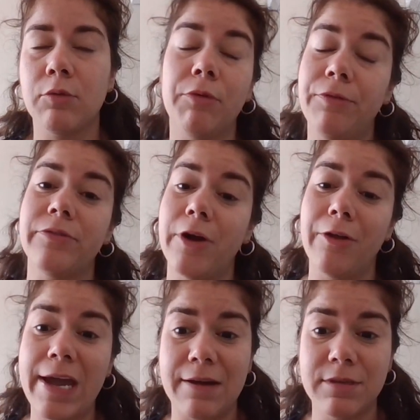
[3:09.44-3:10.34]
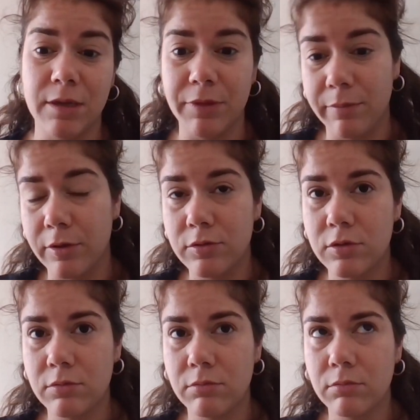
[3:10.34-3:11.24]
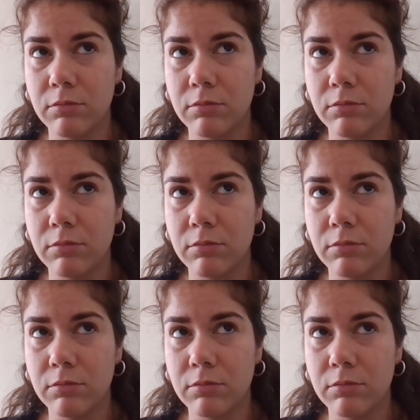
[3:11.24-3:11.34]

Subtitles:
to, well, first of all, they have some of the most